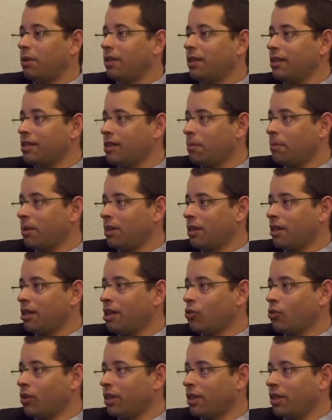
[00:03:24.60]
participate
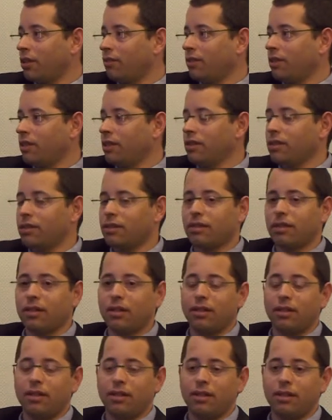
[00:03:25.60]
in our activities.
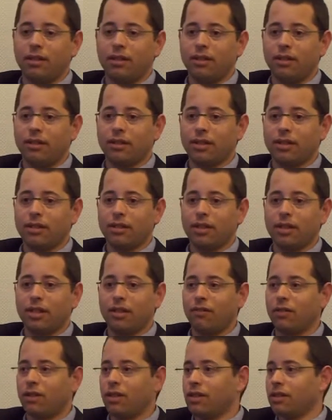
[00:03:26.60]
This is
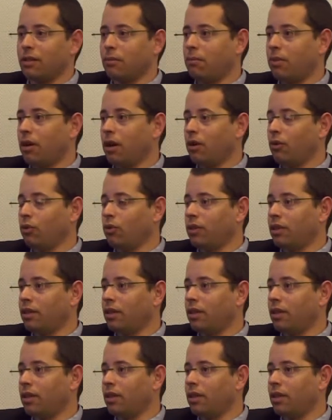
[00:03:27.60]
activities about
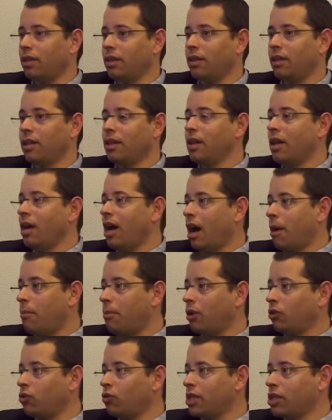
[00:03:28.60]

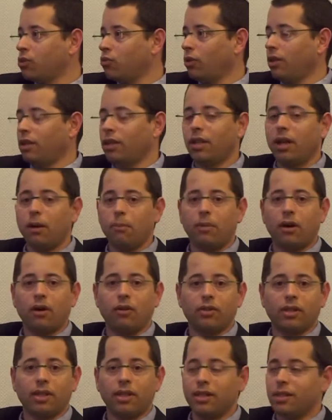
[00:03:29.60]
Israel,
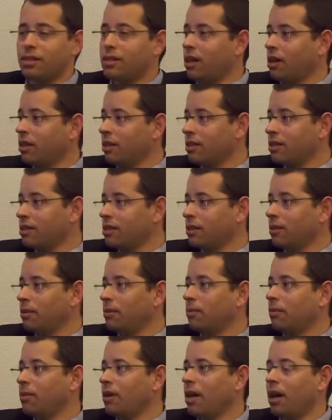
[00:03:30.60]
about
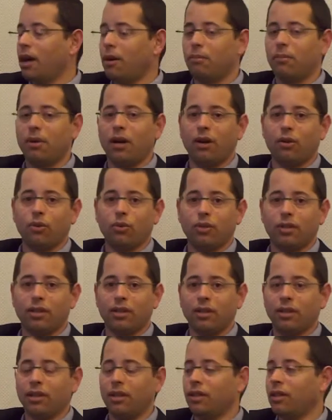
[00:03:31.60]
Zionism, about
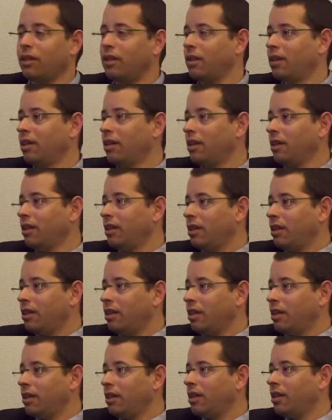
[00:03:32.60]

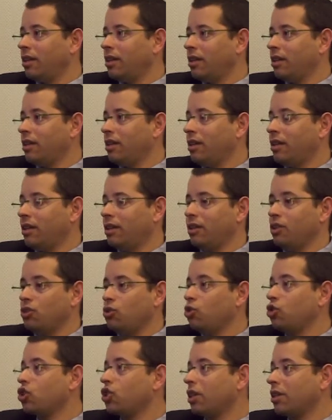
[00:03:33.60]

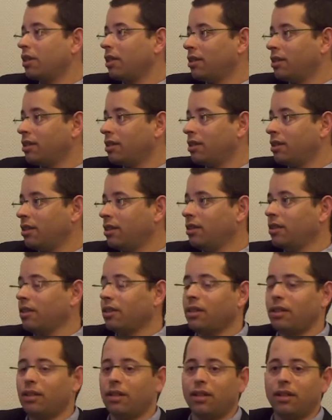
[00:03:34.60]
Jewish identity,